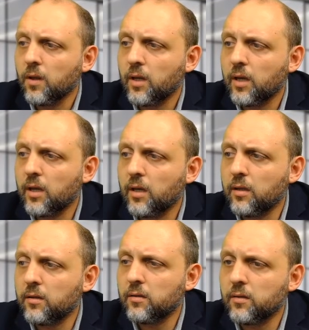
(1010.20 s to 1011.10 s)

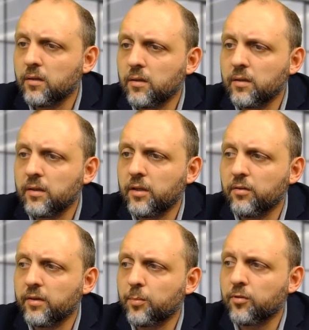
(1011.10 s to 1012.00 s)
And here
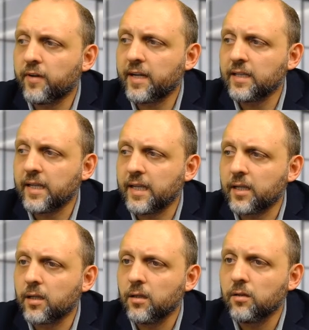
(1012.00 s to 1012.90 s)
they provide a link
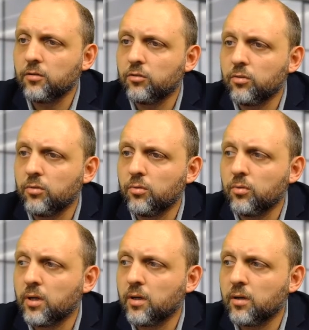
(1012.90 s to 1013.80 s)

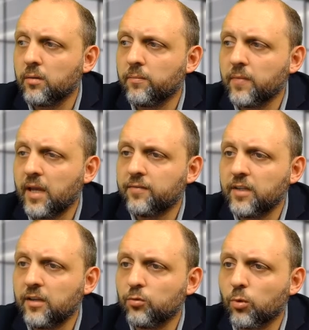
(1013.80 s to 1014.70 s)
to
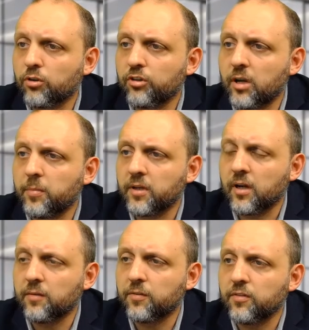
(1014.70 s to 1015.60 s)
FDA's workshop and
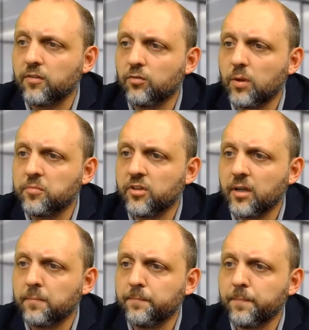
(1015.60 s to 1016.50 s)
conference's website.
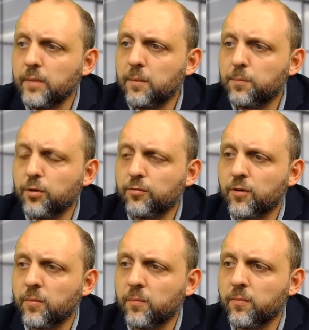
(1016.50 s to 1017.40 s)
Input
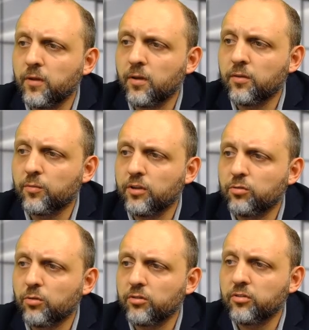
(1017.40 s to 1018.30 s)
from the
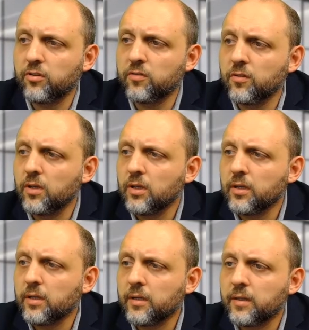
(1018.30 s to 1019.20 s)
resources
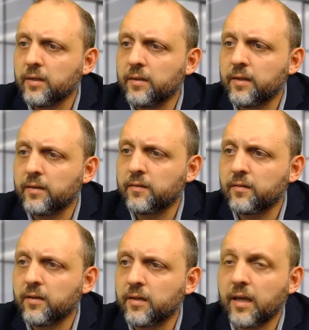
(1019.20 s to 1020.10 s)
that
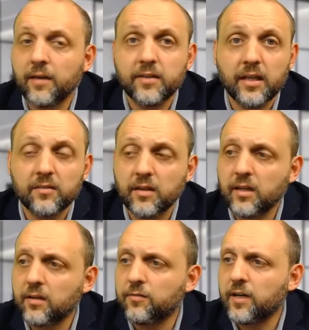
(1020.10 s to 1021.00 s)
FDA has
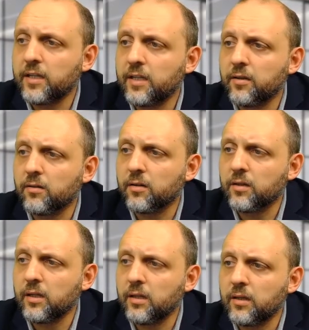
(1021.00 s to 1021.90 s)
identified here
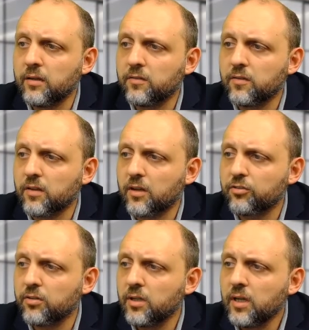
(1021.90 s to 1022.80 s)
in this
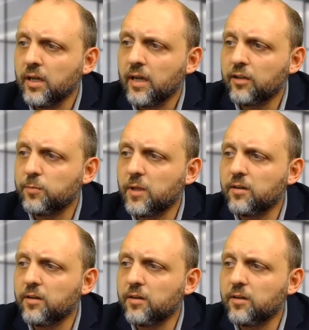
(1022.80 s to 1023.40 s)
discussion has been